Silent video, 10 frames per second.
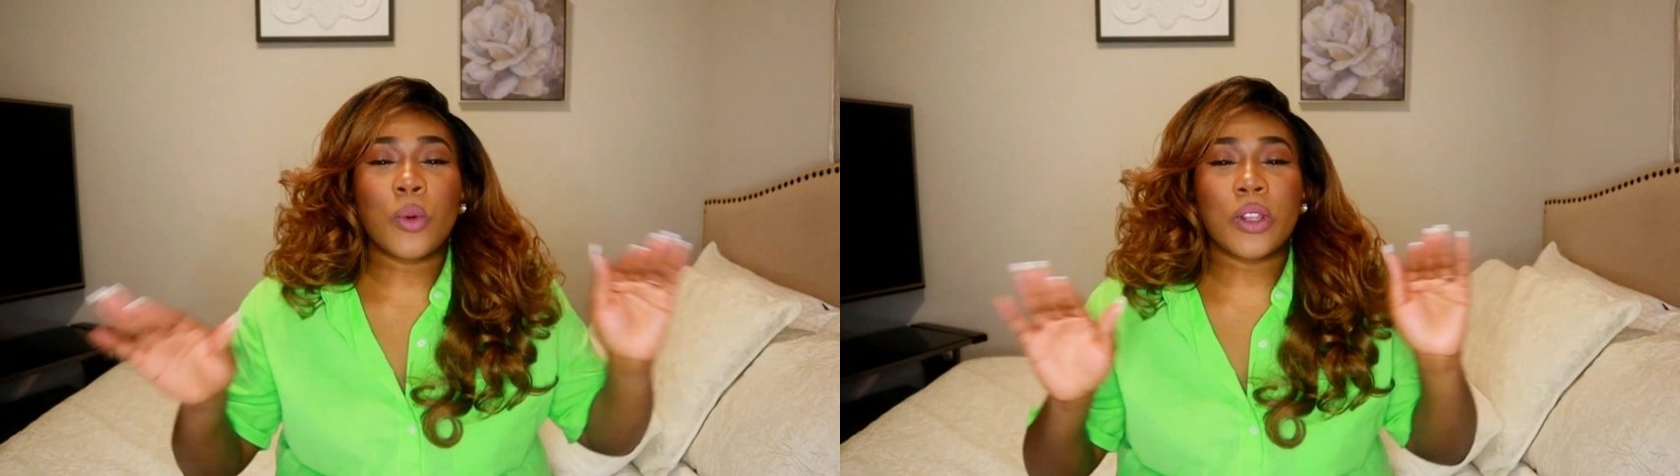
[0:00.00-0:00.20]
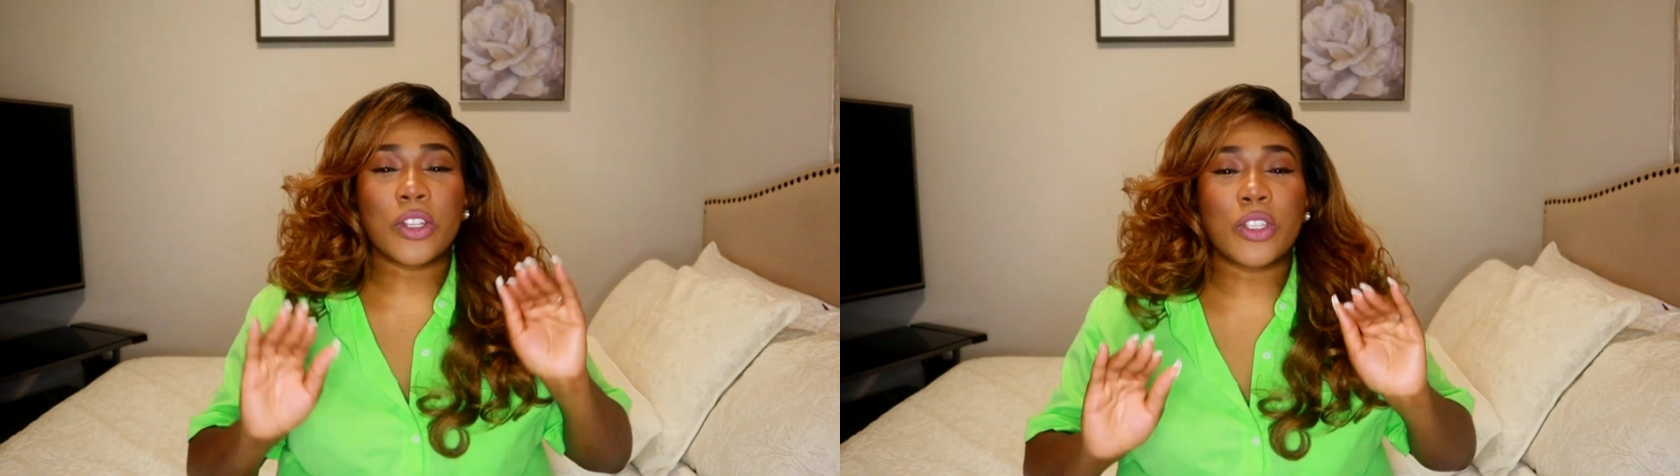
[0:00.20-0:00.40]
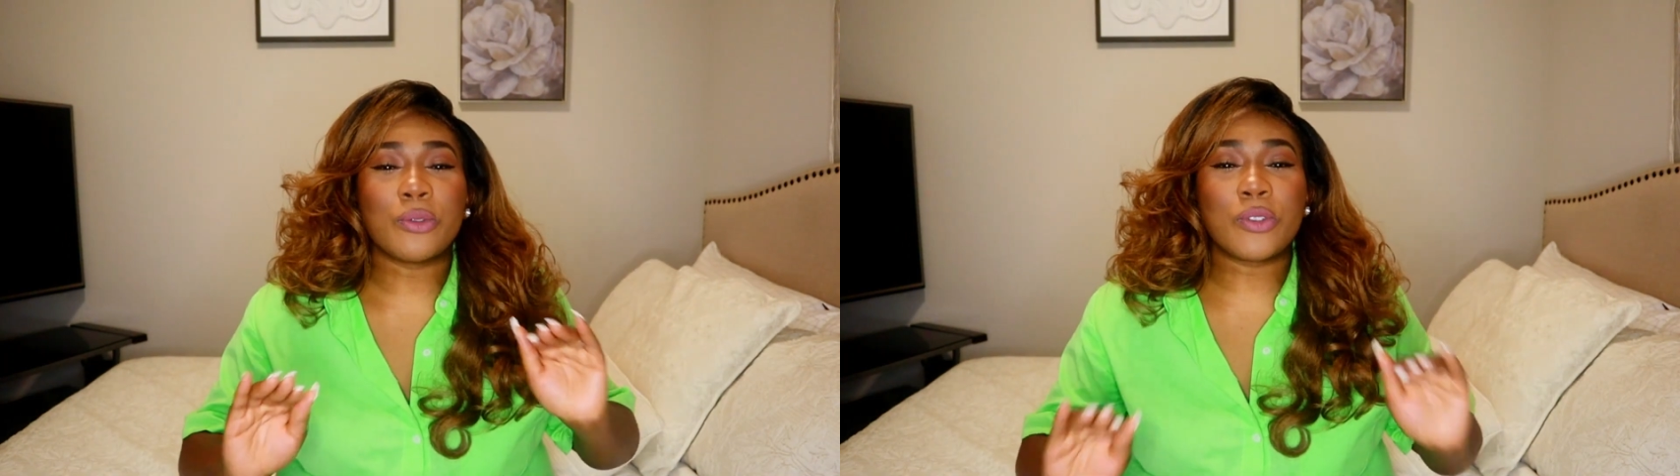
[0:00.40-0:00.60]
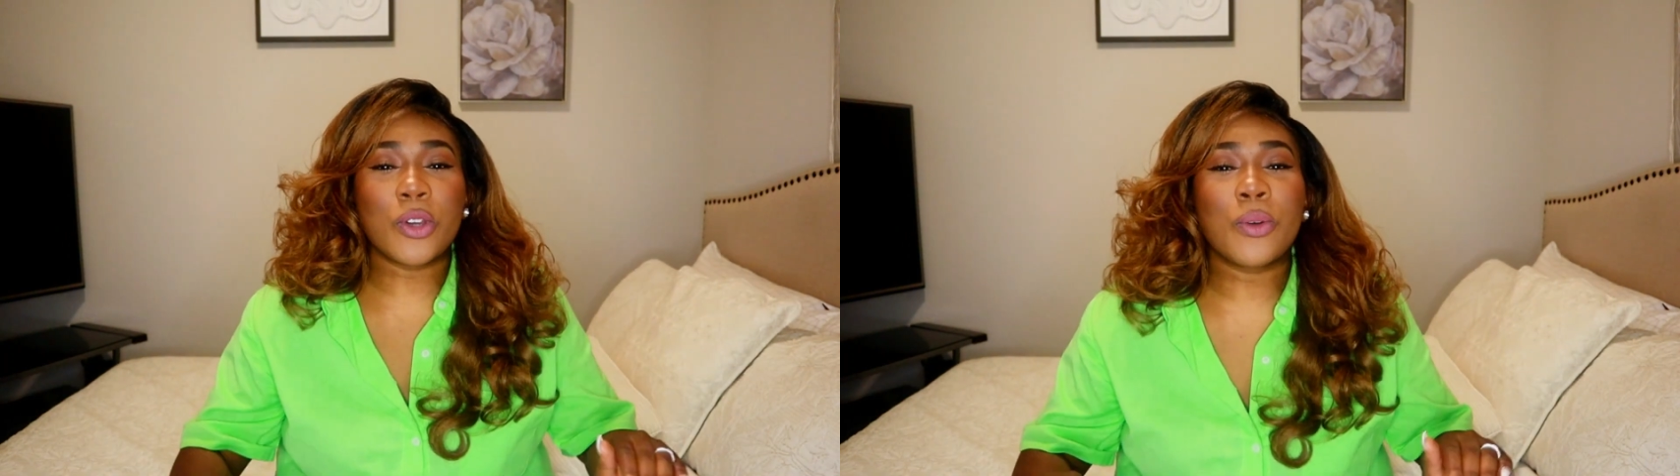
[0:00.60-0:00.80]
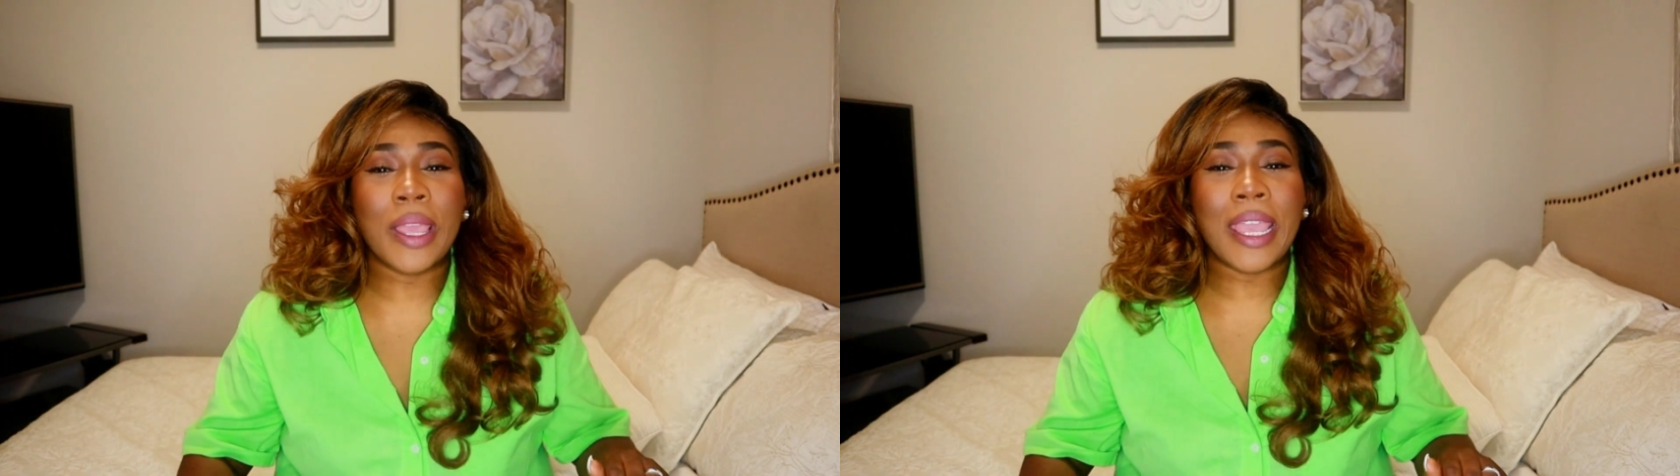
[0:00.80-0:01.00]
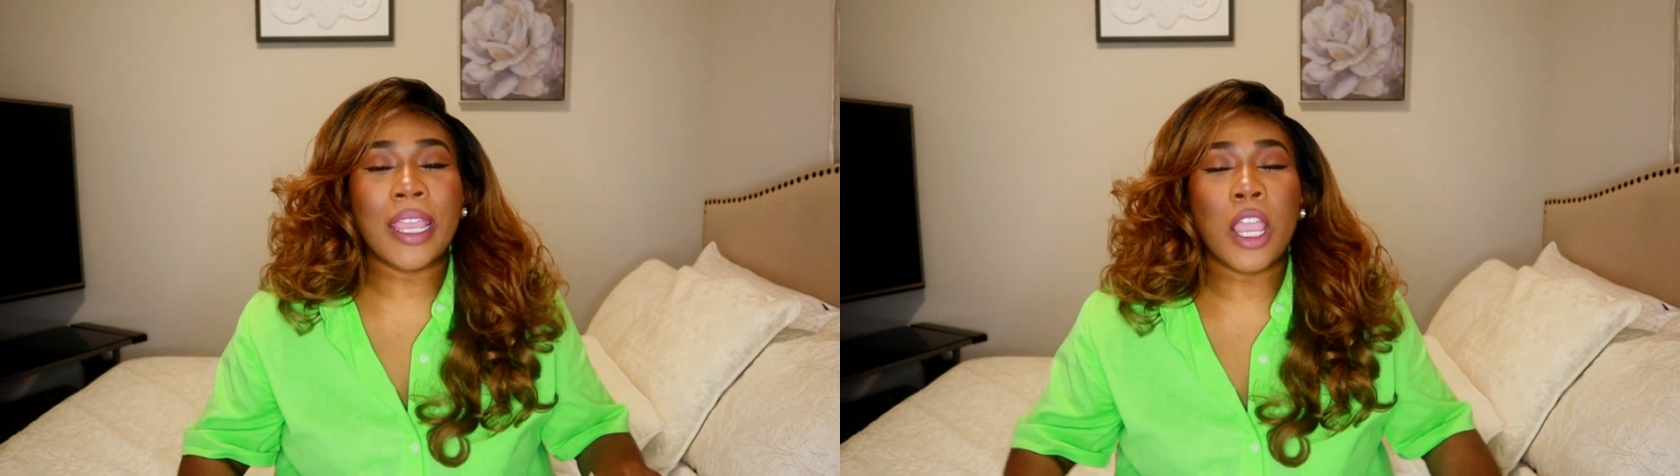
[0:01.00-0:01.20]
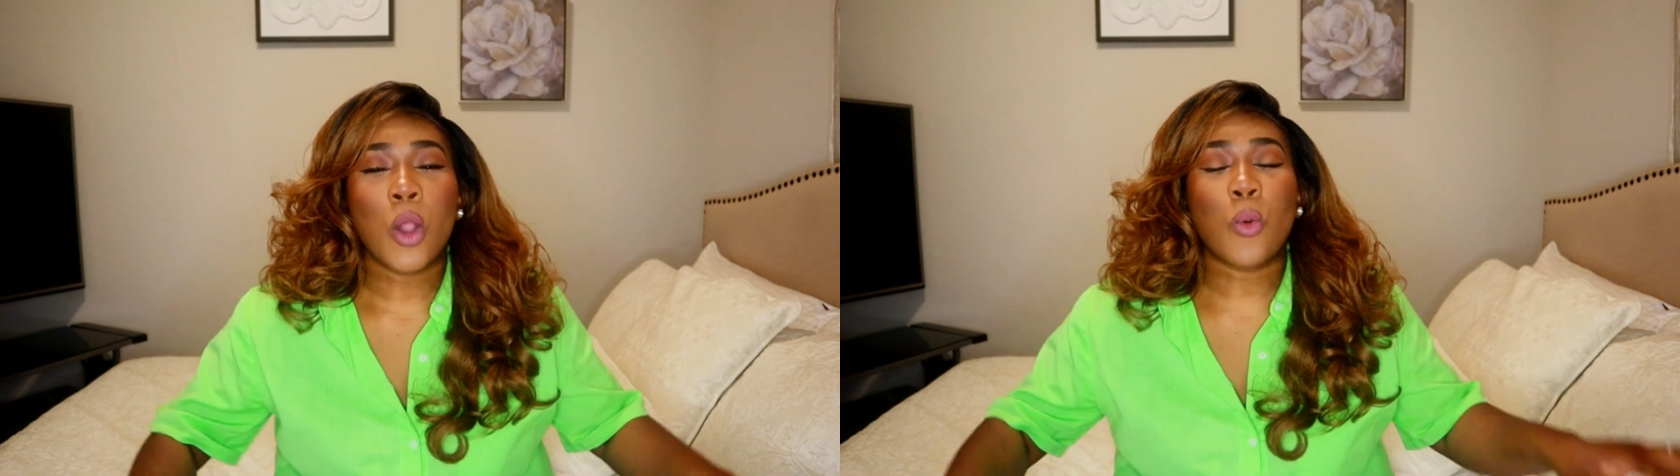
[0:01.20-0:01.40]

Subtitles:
What are you doing?